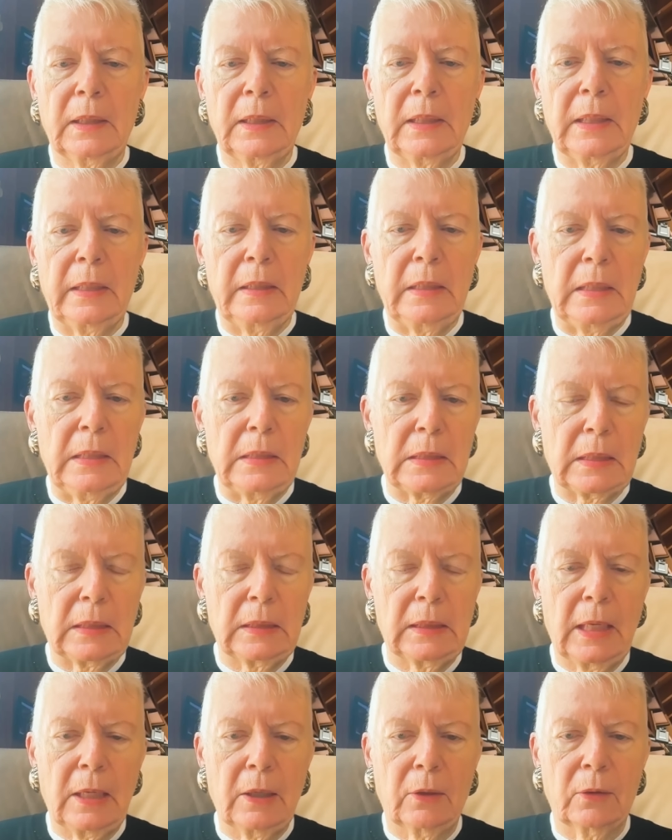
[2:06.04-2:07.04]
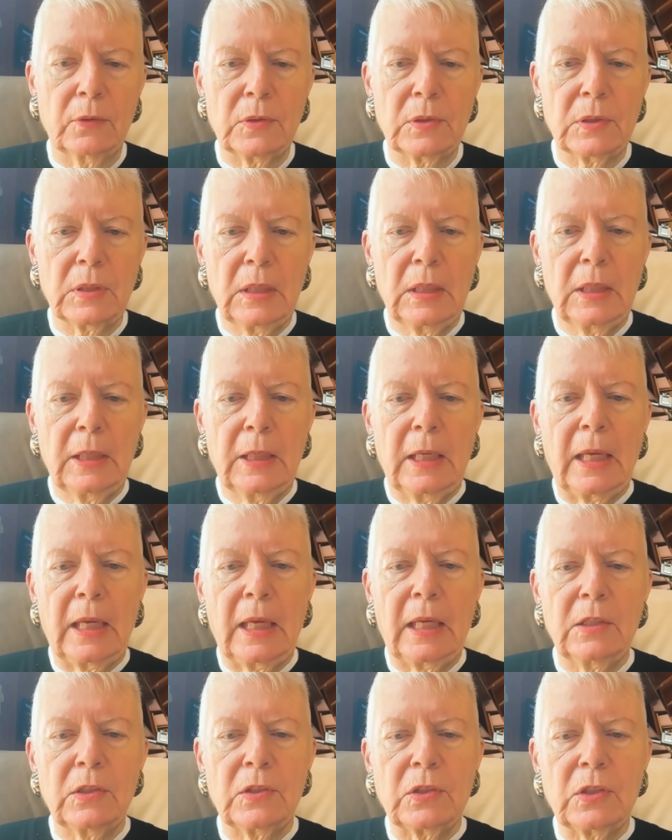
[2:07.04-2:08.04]
in these clouds.
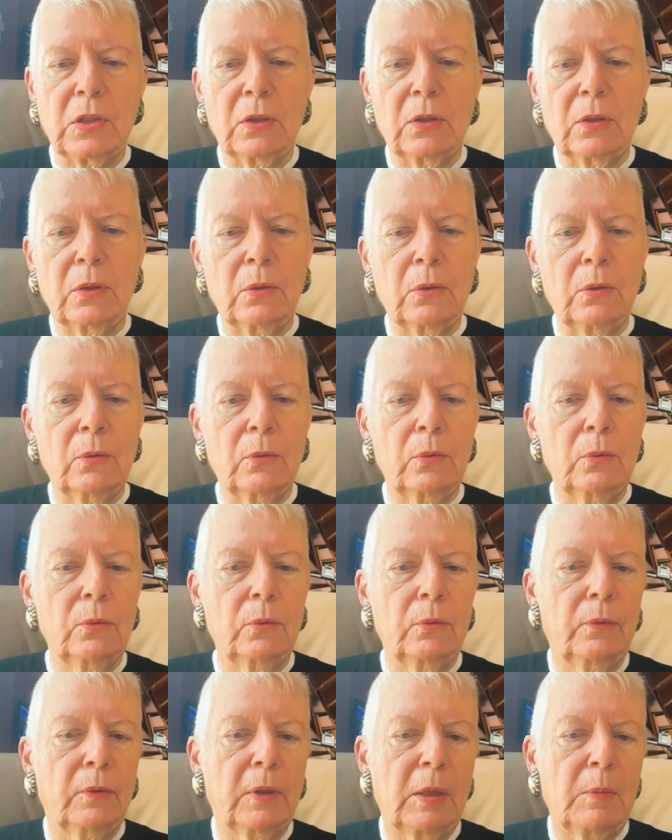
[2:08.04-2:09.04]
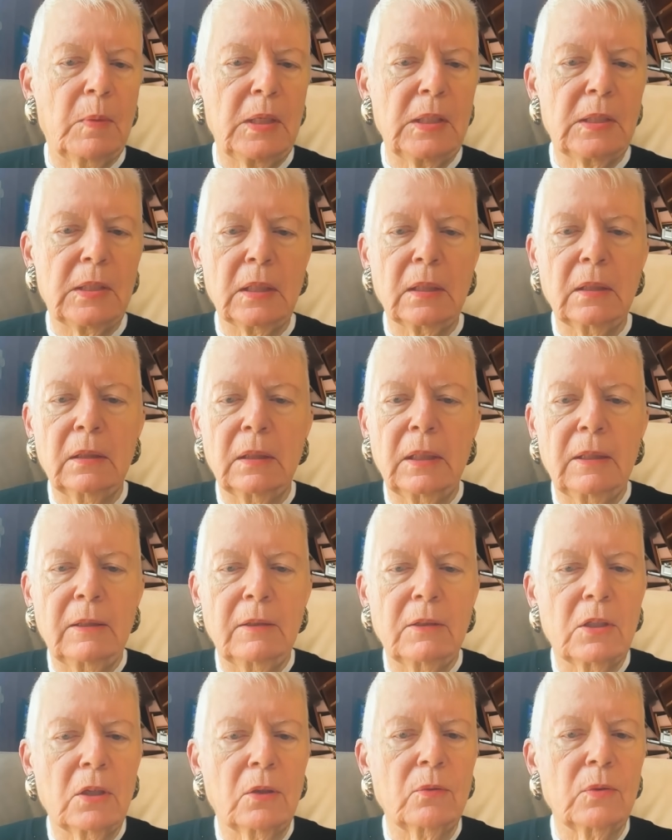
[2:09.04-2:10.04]
And so they basically
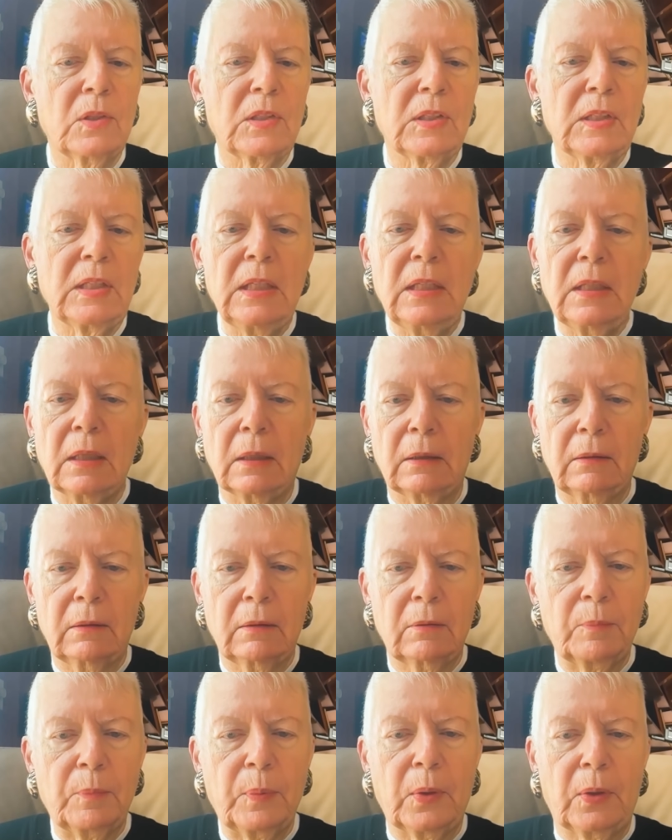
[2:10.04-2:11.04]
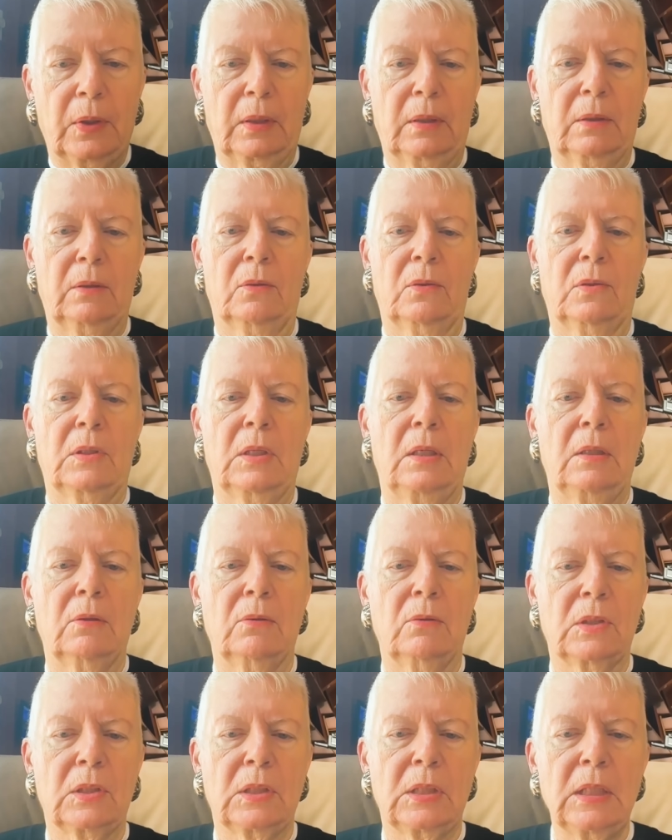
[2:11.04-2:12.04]
don't see the particles. They
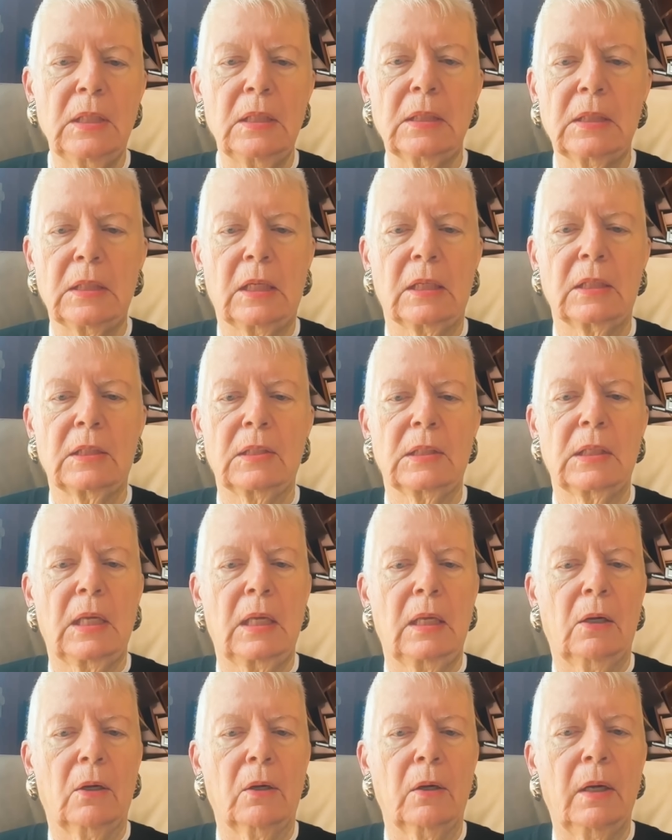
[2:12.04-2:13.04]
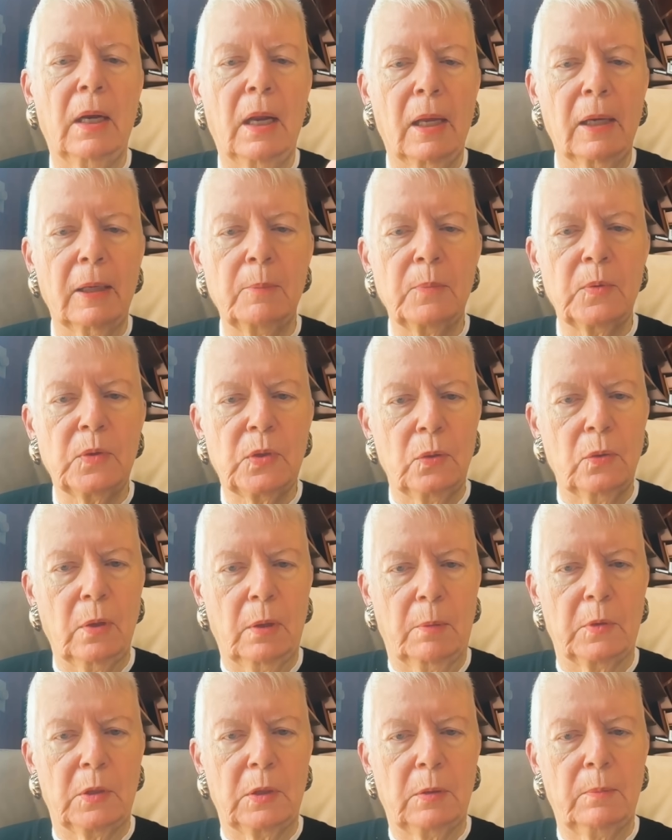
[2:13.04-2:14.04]
don't see the dust and are not
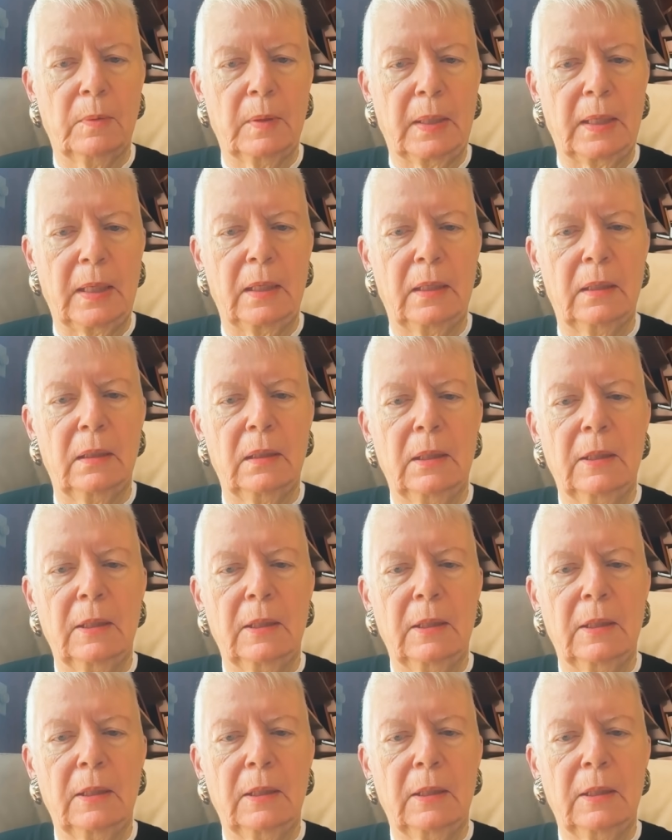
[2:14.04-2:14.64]
absorbed by it.